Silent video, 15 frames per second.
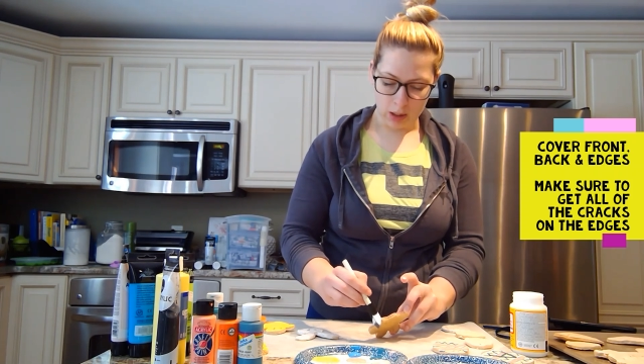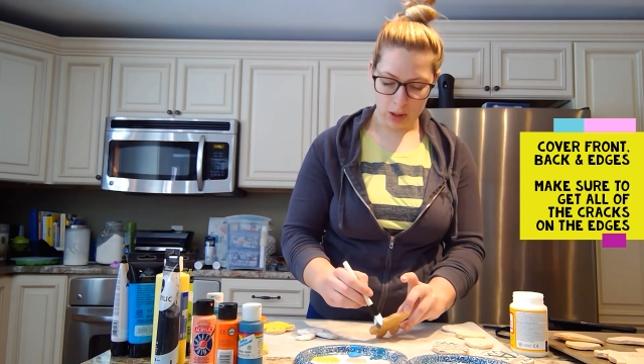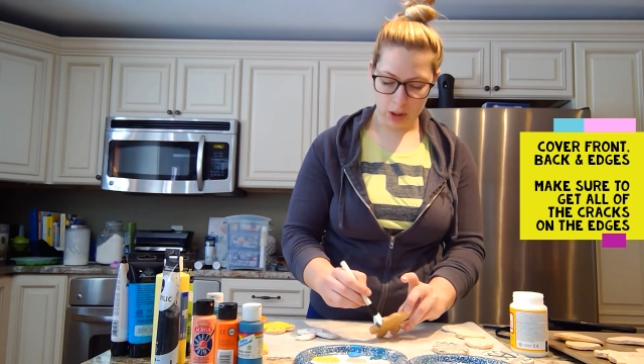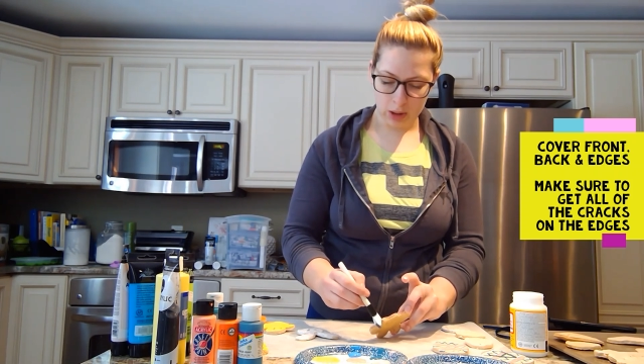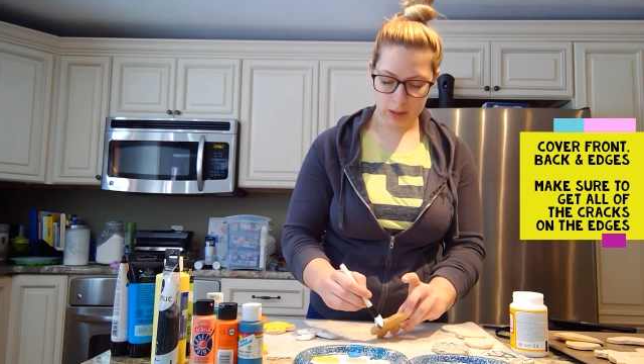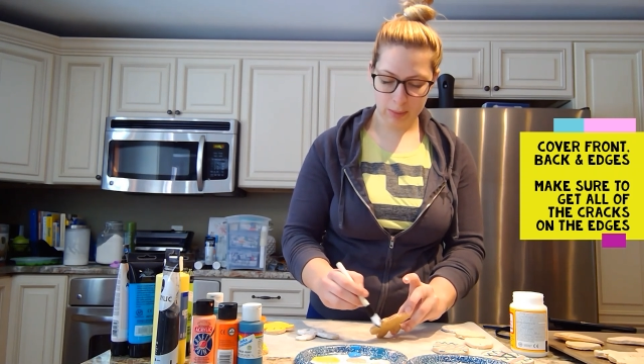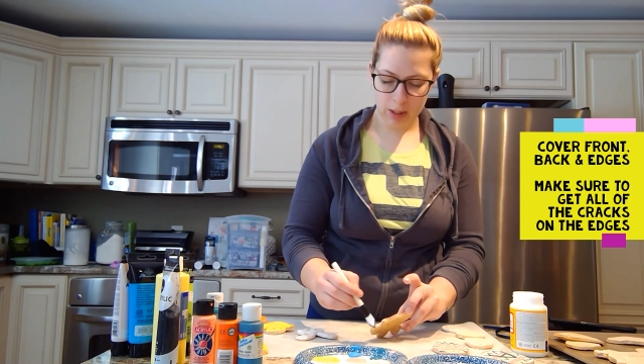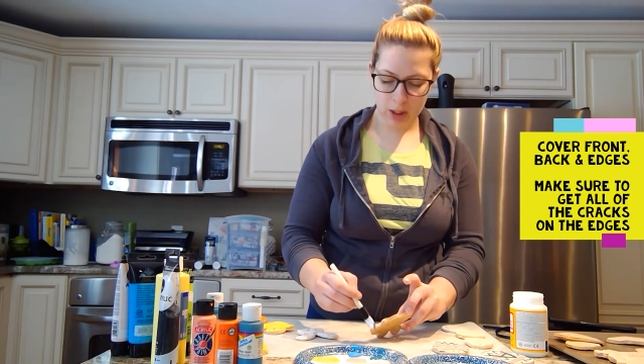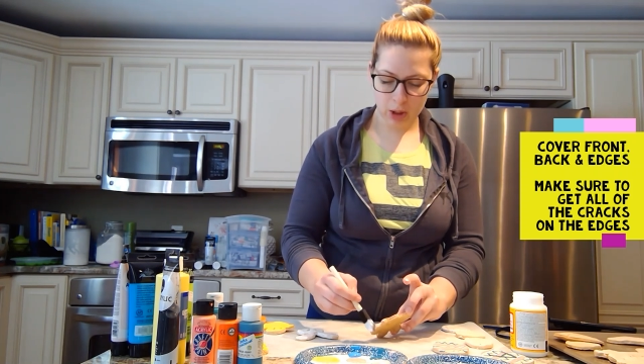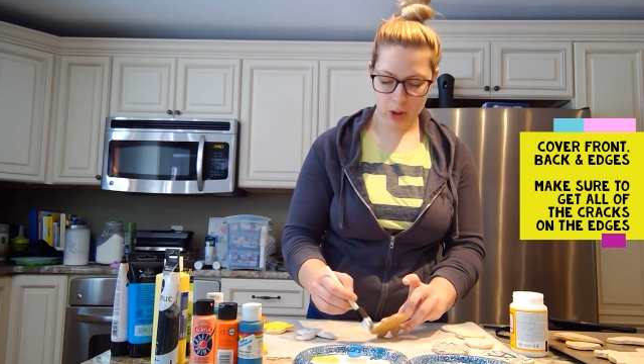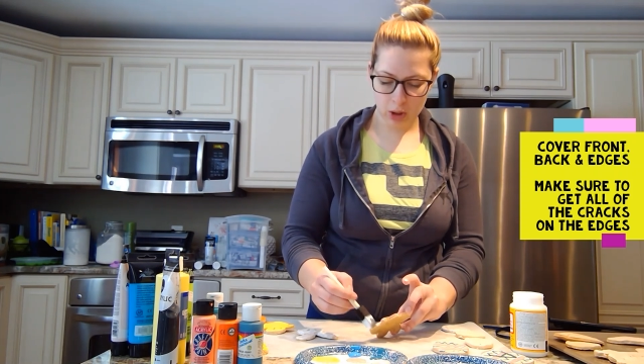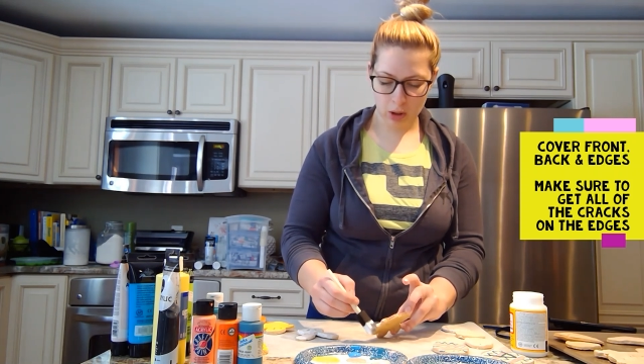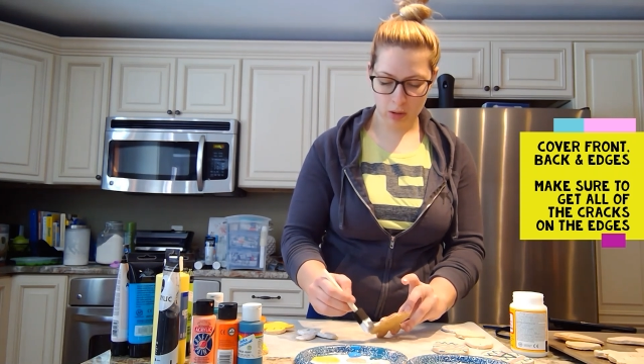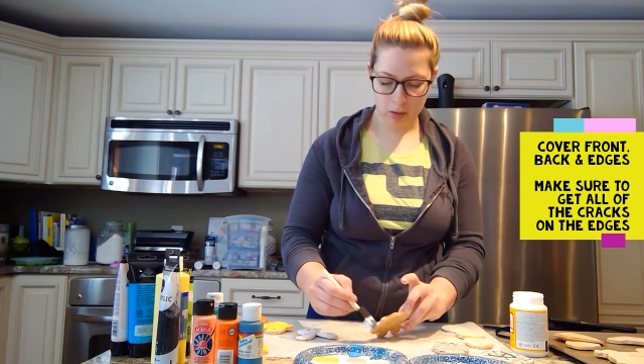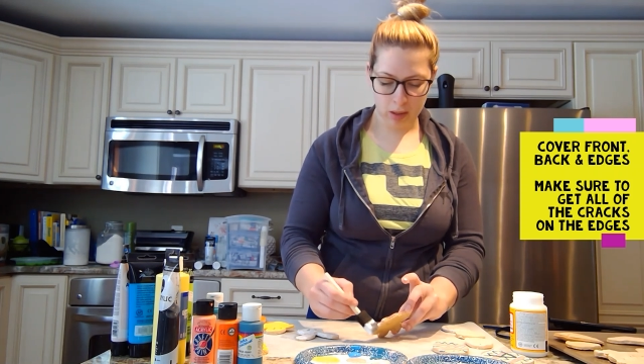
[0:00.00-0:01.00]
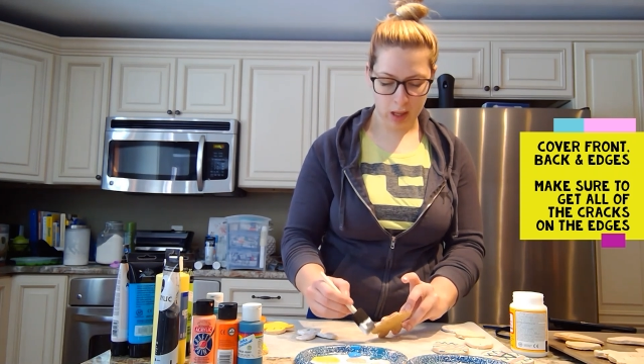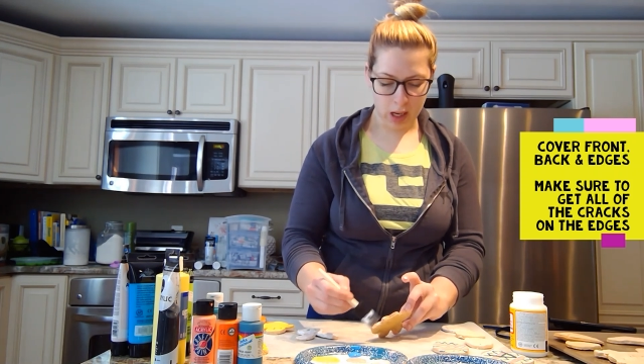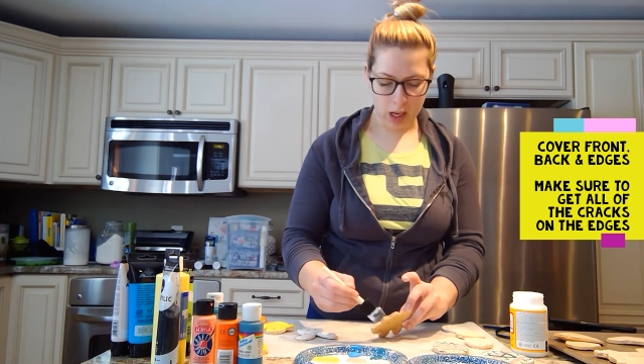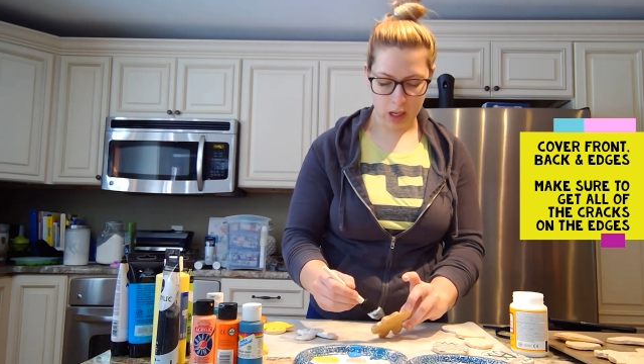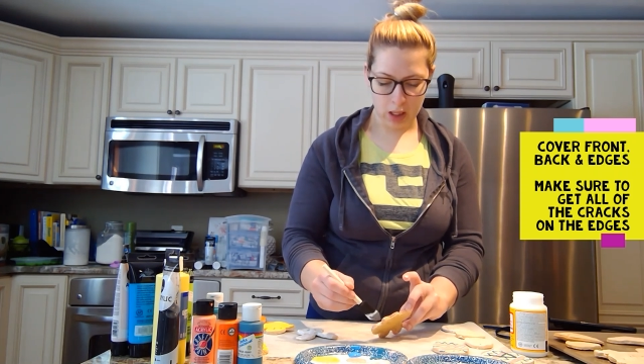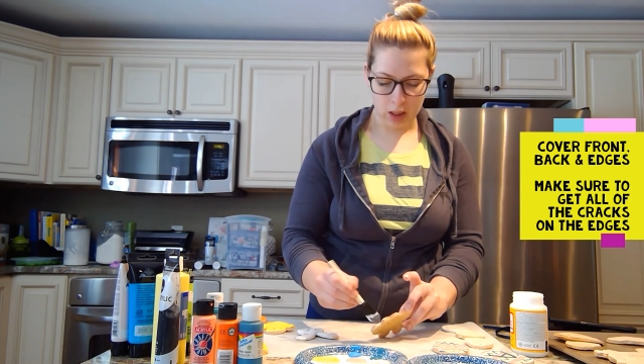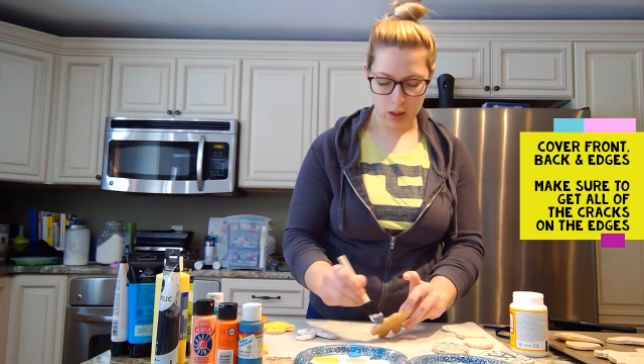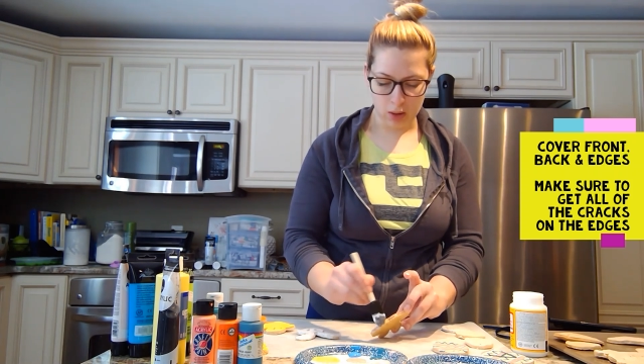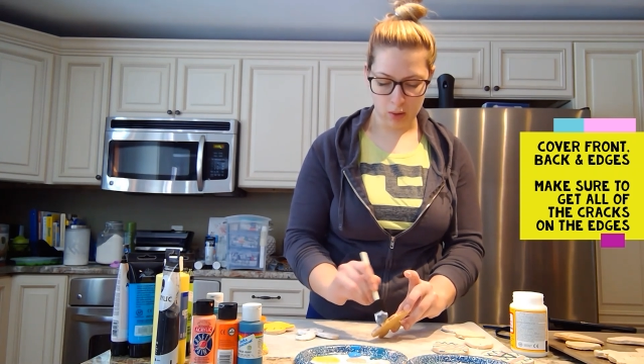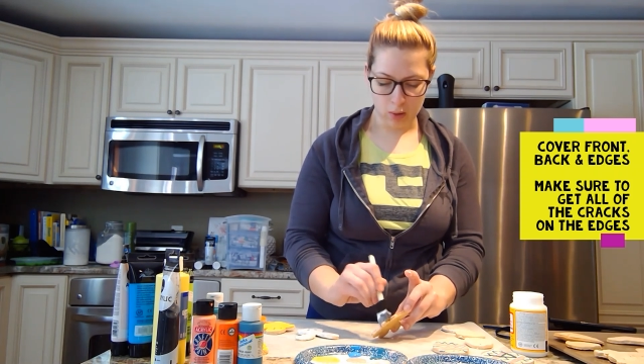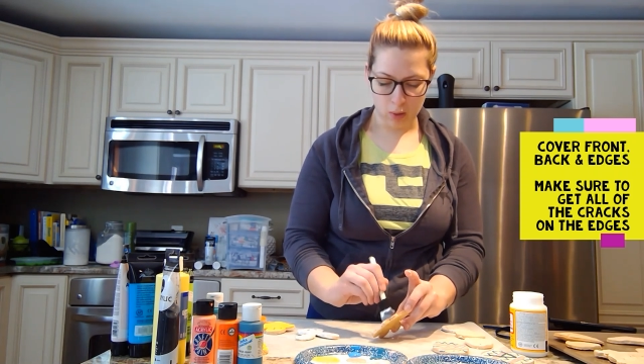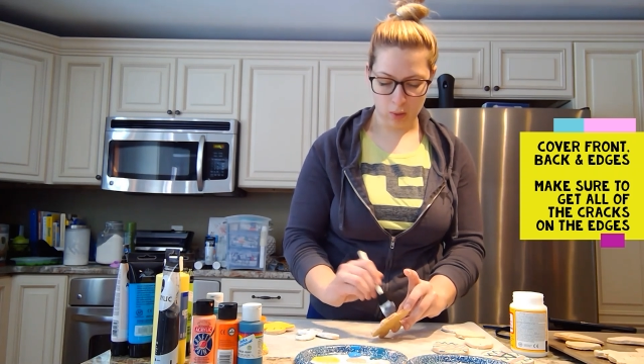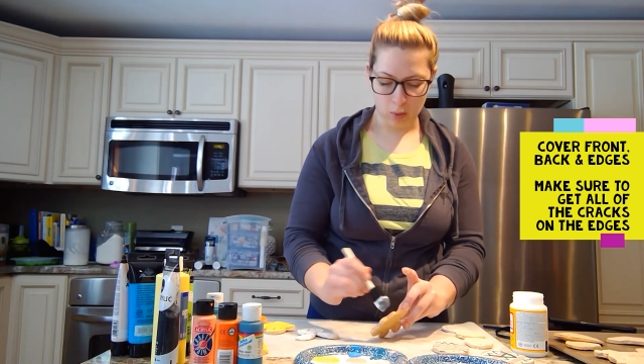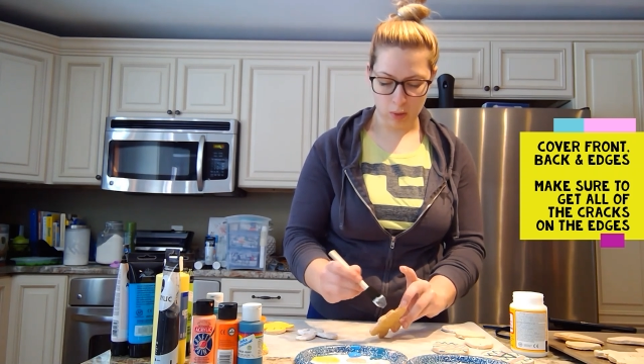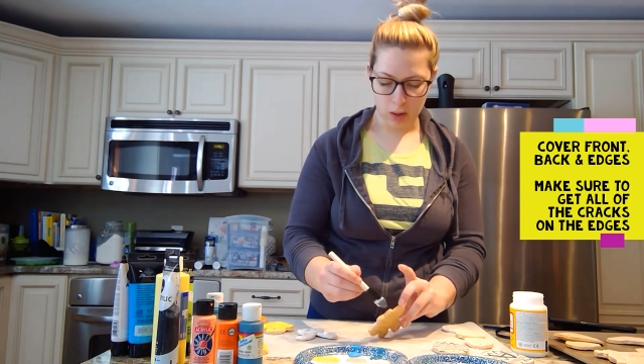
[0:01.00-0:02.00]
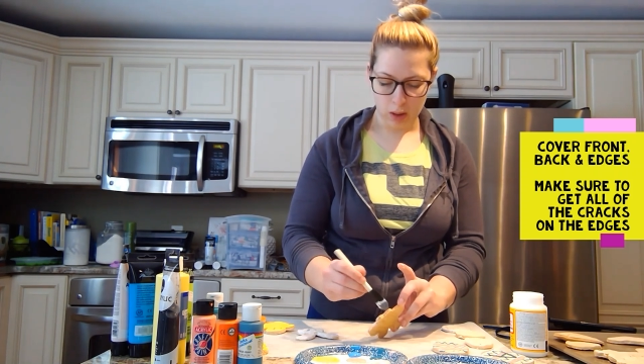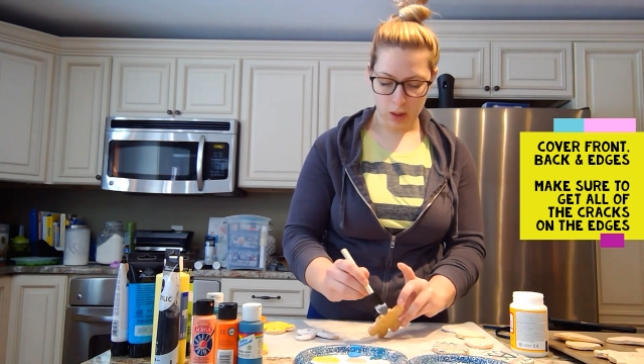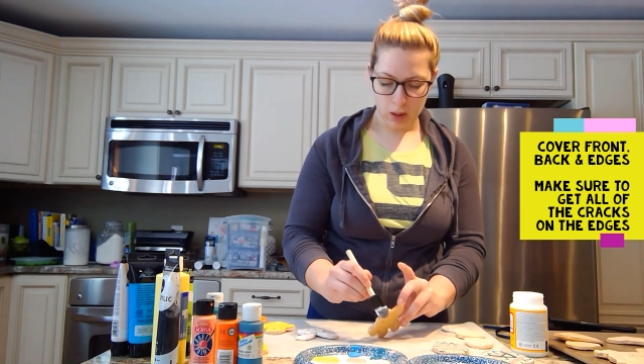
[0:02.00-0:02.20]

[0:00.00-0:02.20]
Just make sure that you